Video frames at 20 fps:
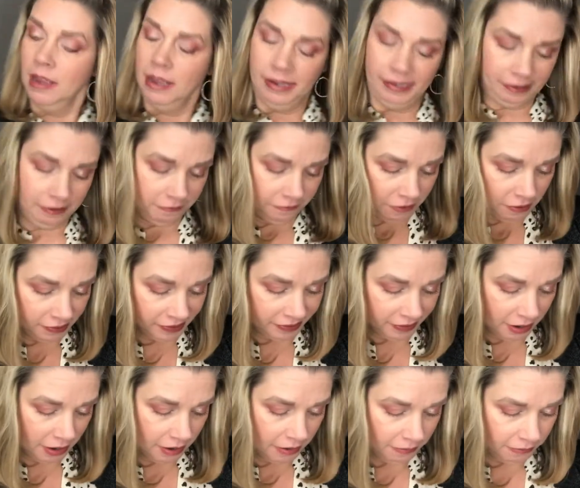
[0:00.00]
So first
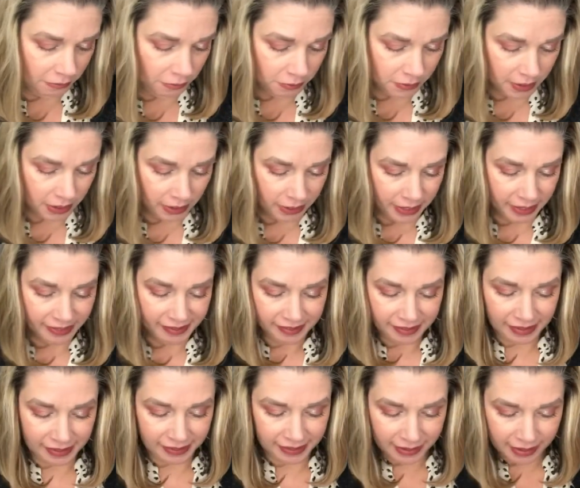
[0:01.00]
off on the list
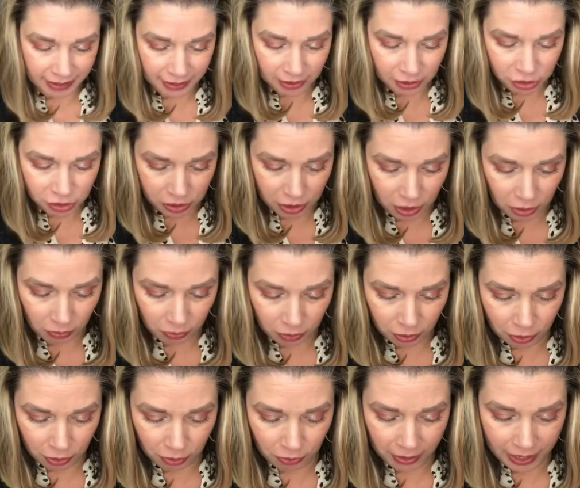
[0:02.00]
is the Chenault
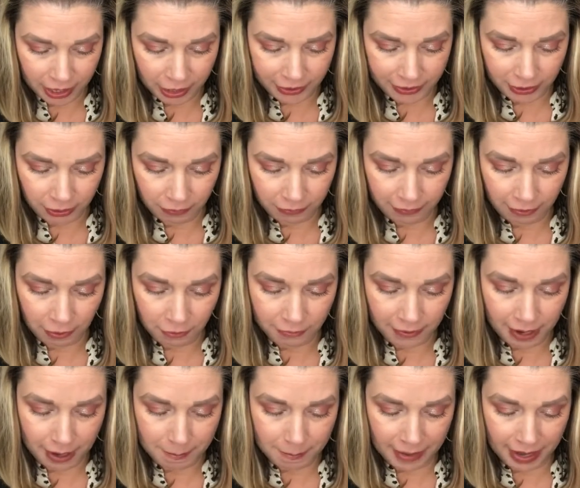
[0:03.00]
Girl, the Arial Faux
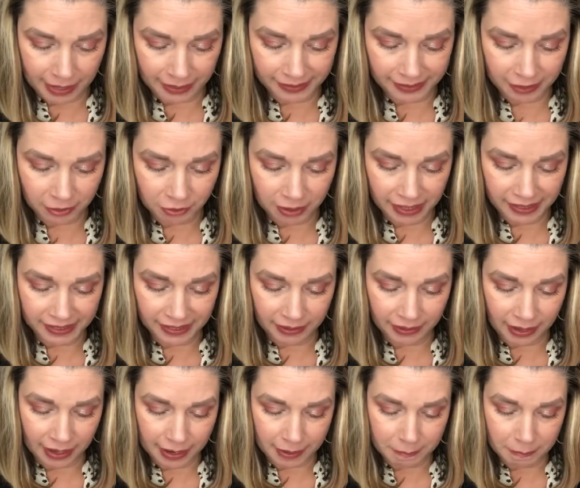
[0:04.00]
Wrap Maxi dress in
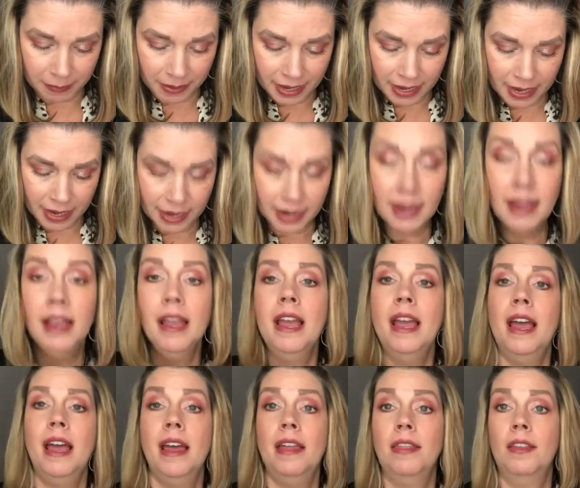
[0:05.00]
light pink,
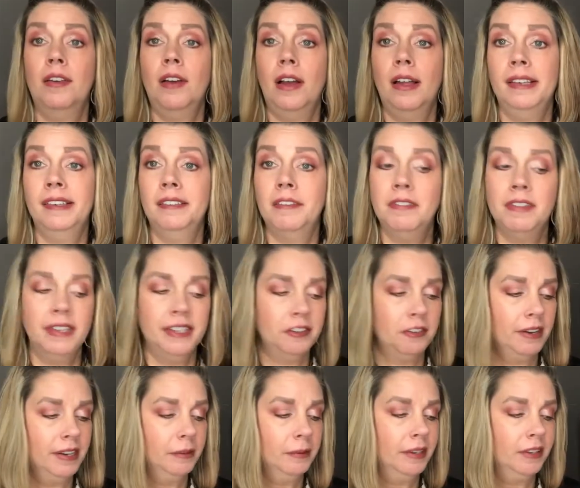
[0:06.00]
and the cost of this
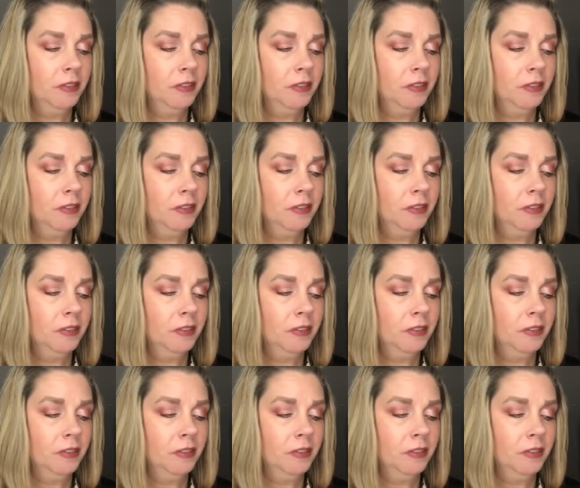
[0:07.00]
dress was